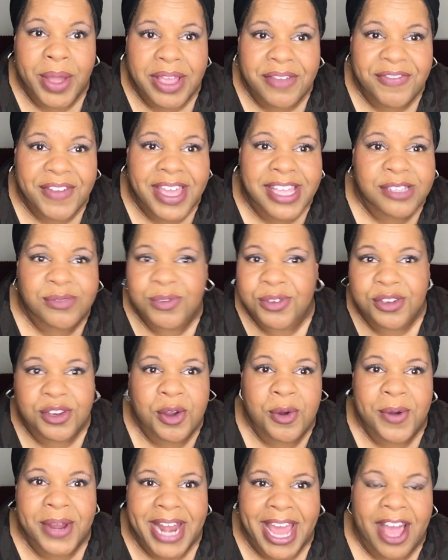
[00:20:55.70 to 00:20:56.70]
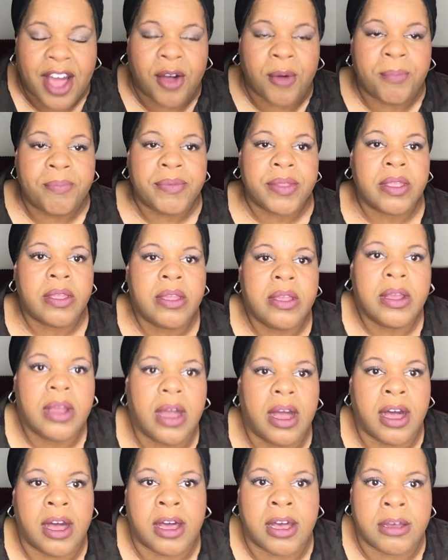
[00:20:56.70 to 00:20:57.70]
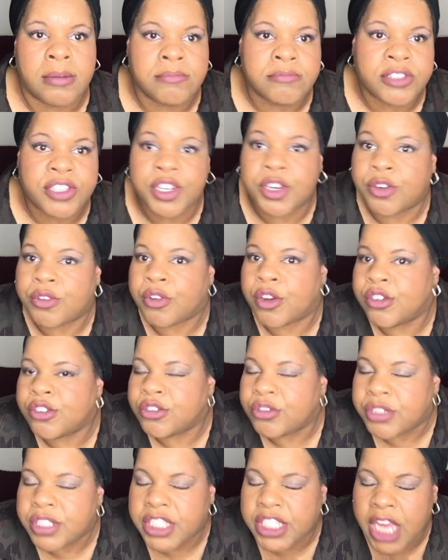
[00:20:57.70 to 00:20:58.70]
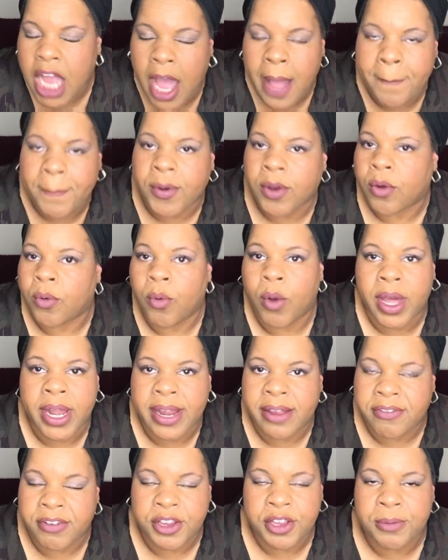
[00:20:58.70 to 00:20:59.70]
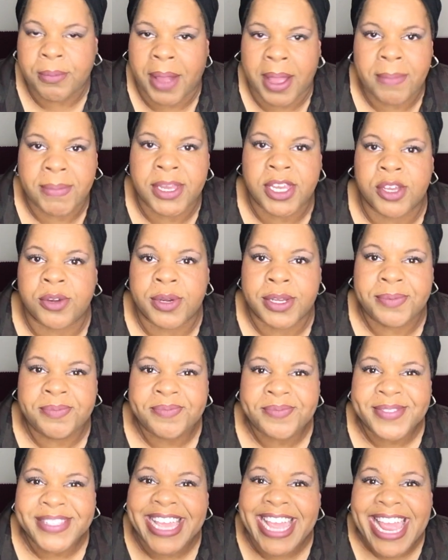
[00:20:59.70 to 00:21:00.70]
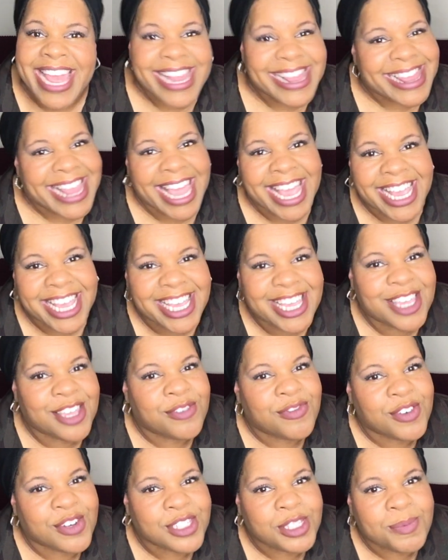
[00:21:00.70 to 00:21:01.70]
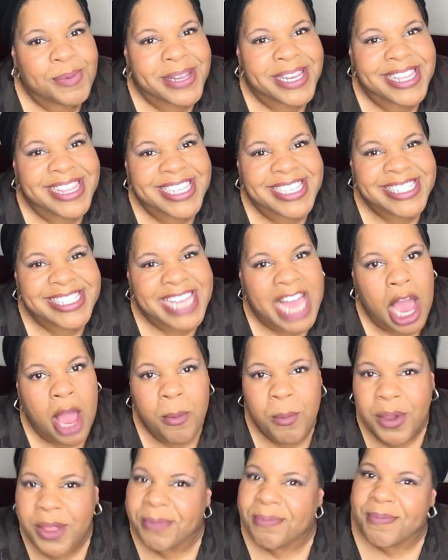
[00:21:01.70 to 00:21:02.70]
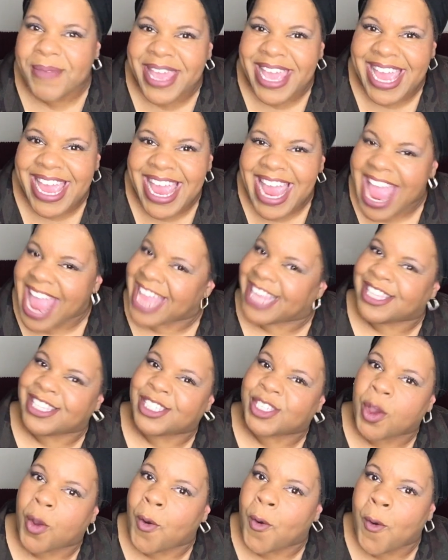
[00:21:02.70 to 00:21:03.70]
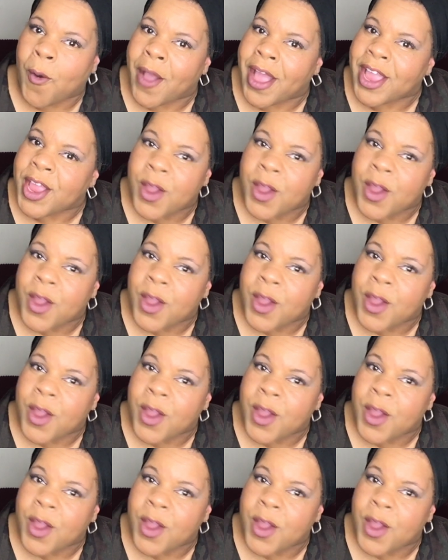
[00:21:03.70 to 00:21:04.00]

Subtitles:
face when you're going out to grocery shop or whatever you might be doing. Thank you for spending this time with me. Enjoy